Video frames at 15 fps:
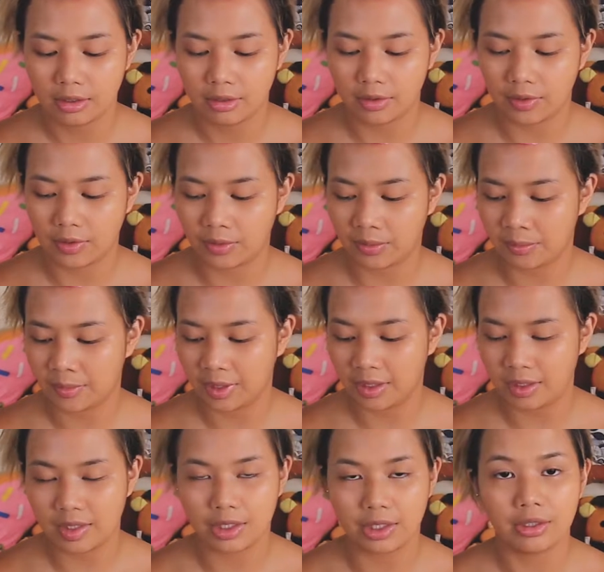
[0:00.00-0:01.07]
my
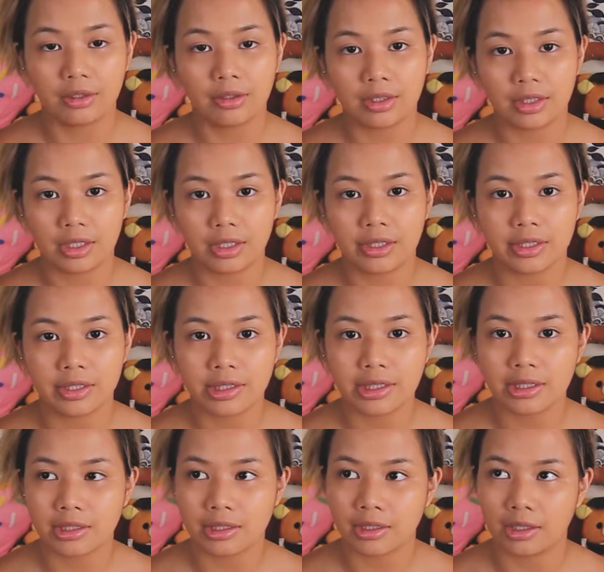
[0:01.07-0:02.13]

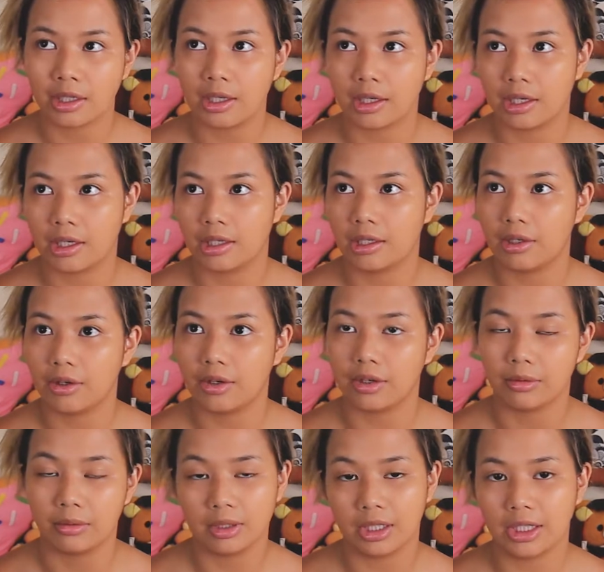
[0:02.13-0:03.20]
insecurities that are
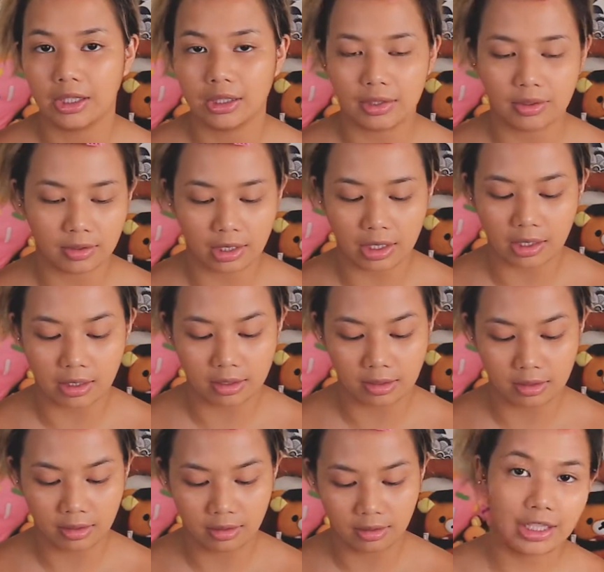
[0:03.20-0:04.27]
related to that.
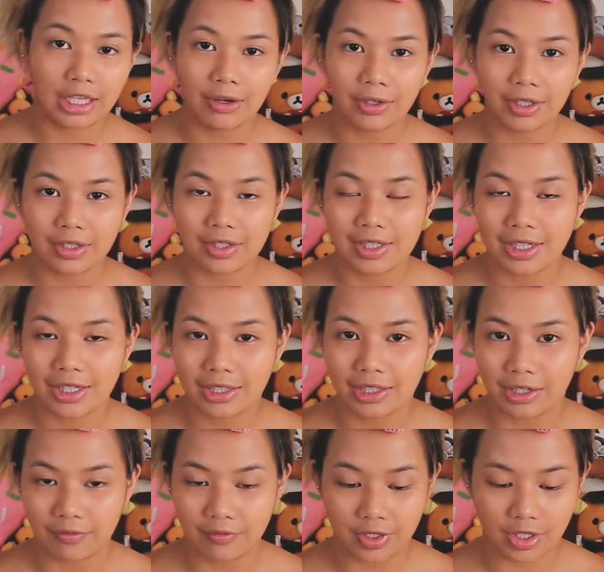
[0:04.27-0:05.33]
Now I could say that
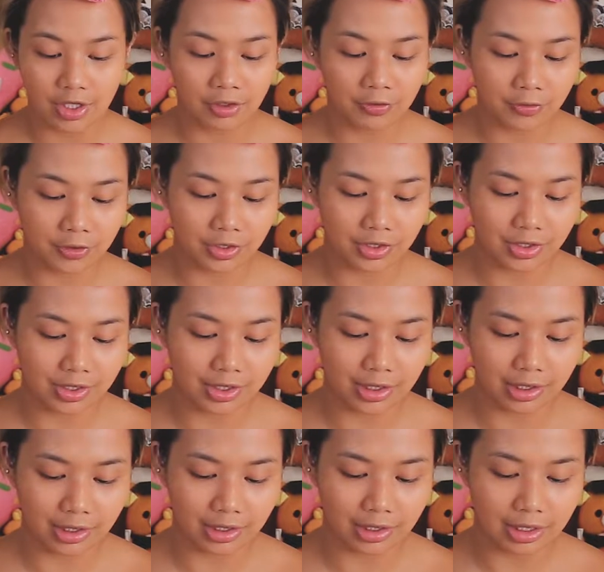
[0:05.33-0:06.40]
I'm very fortunate
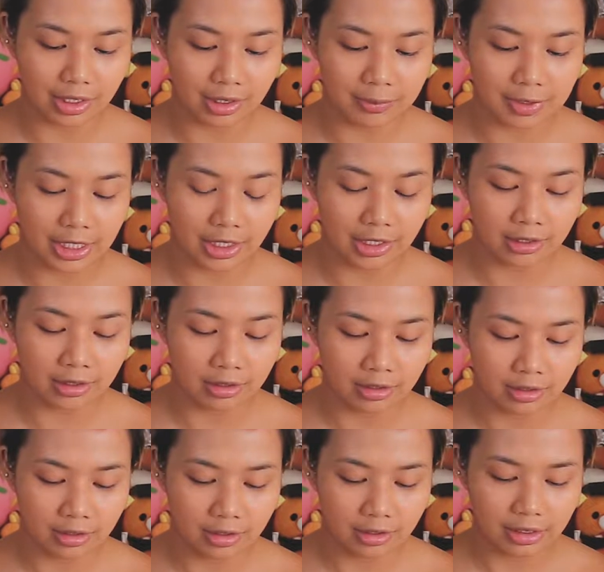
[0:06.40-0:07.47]
that I'm tan,
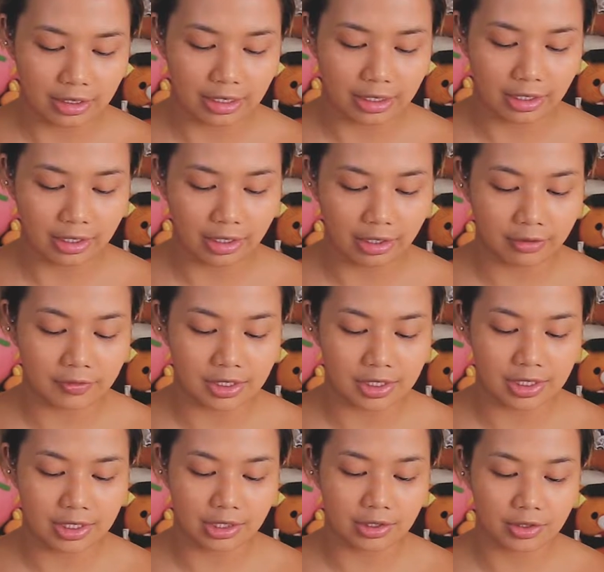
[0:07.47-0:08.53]
that I have this
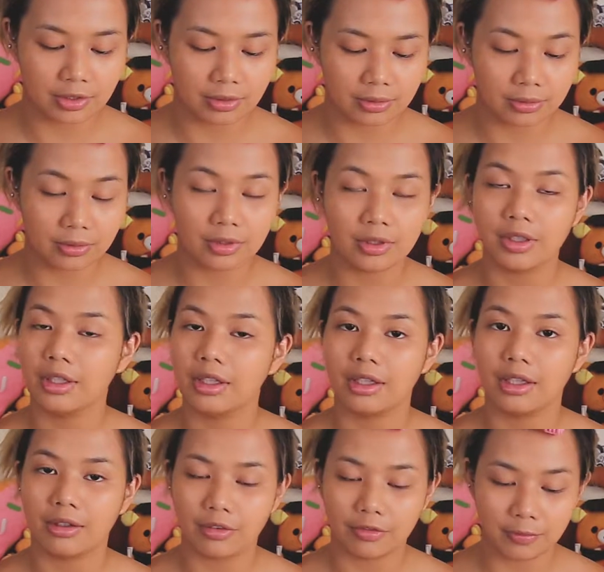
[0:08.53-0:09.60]
skin tone
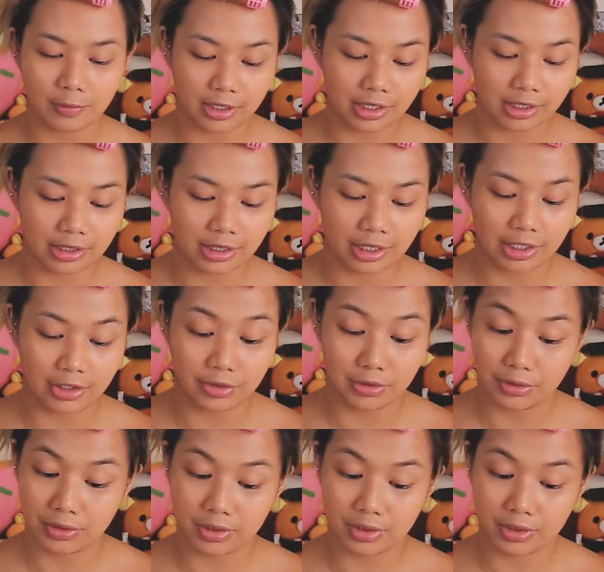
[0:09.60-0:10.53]
of mine that I used